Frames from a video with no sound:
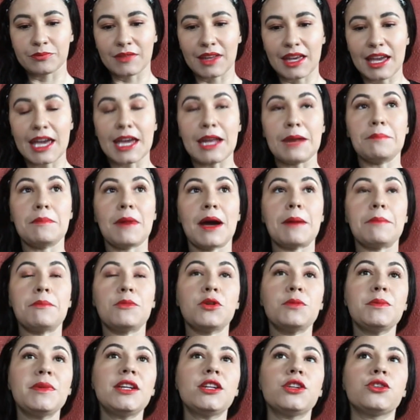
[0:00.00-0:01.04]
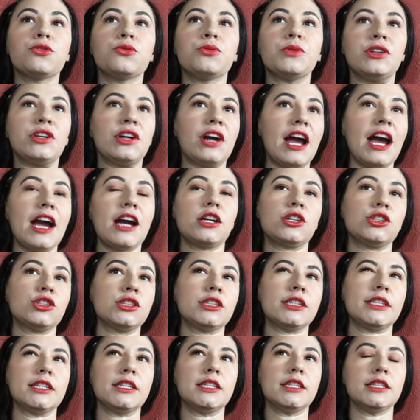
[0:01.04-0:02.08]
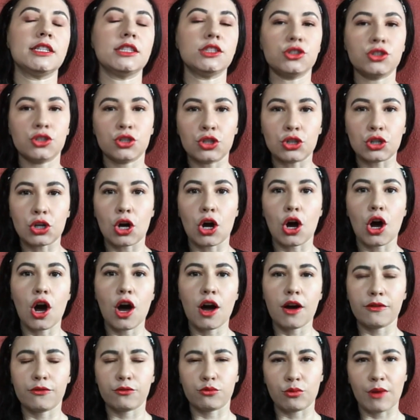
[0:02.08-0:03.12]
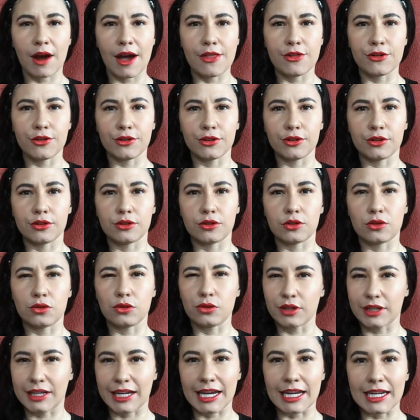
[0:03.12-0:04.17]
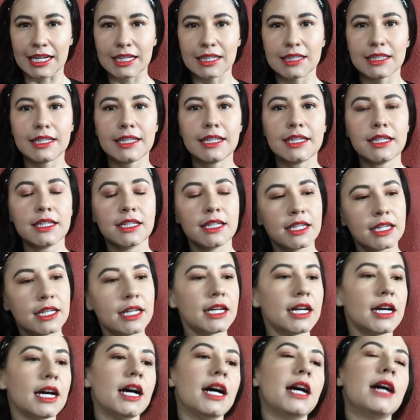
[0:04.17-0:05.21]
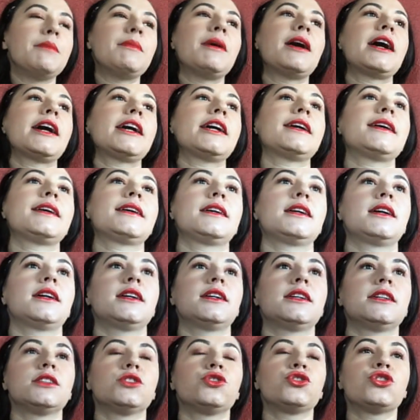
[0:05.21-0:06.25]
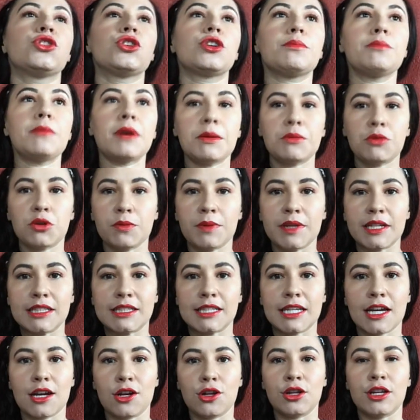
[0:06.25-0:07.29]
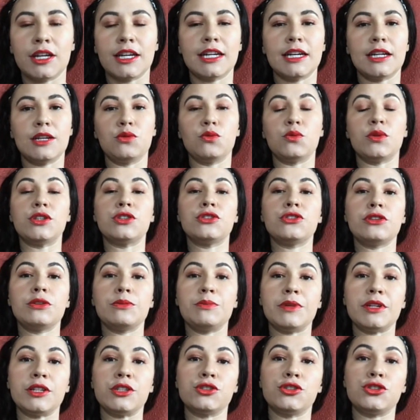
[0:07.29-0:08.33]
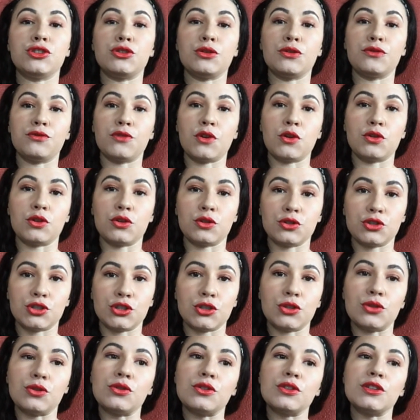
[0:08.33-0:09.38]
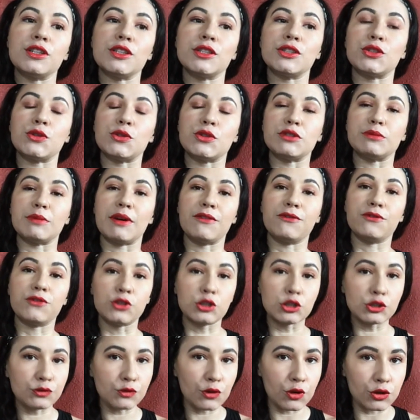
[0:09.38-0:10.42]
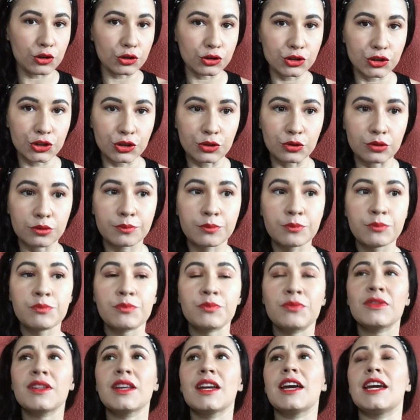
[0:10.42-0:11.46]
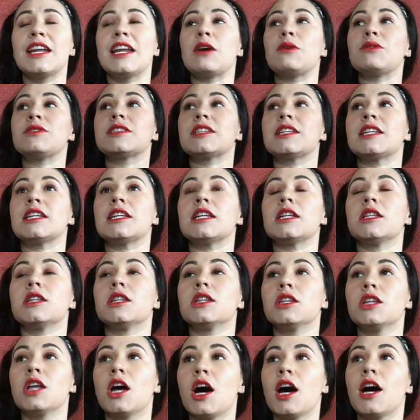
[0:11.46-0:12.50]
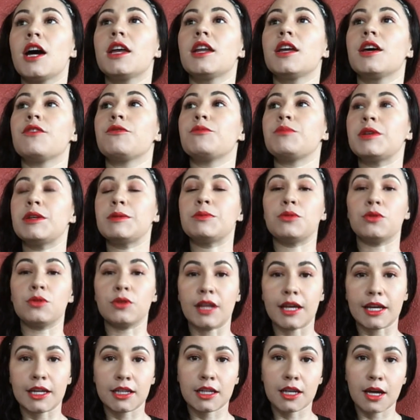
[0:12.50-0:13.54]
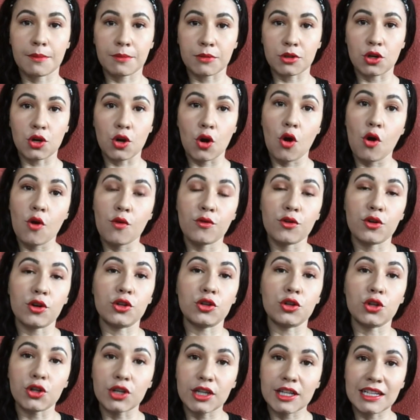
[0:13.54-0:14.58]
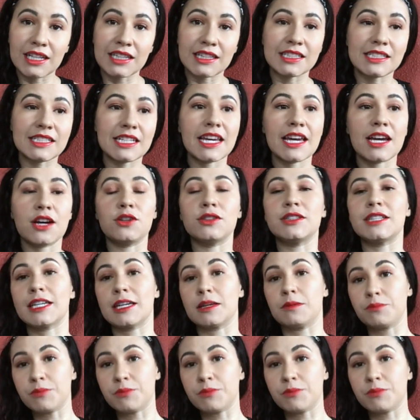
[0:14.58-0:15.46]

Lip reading: And my mermaid career actually took off rather organically. I took my mermaid tail and went to the beach to do a photo shoot. So it was my first photo shoot. And I was getting a lot of people like coming over and looking at the tail, taking